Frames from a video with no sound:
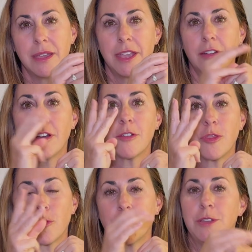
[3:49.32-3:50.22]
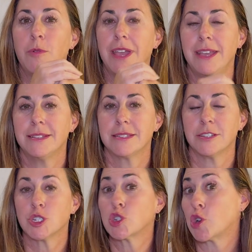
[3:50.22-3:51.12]
Here are 3 ways a
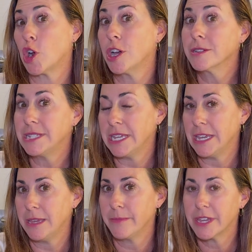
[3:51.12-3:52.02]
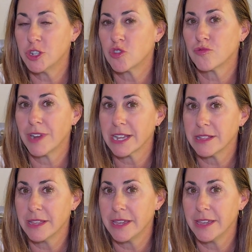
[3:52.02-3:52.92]
strong team can
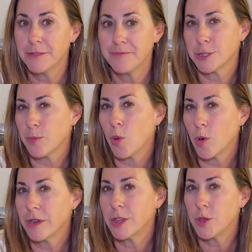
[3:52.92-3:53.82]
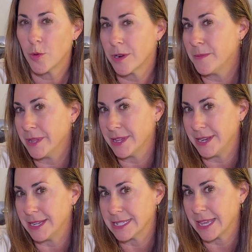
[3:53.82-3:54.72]
directly support your
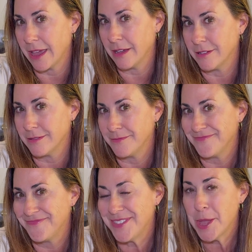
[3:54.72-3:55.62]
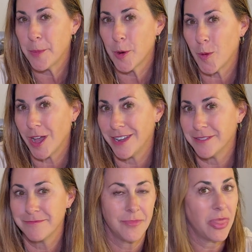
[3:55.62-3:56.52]
ability to scale. Number 1,
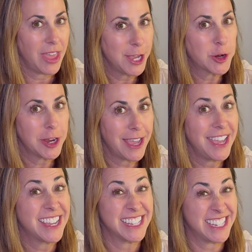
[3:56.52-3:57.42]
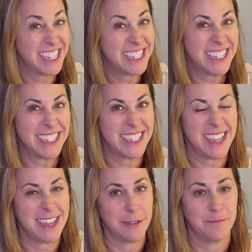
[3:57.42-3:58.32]
they create
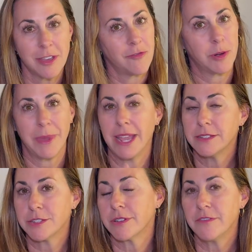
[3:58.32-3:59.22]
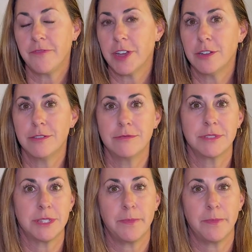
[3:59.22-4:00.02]
consistency. From answering phones to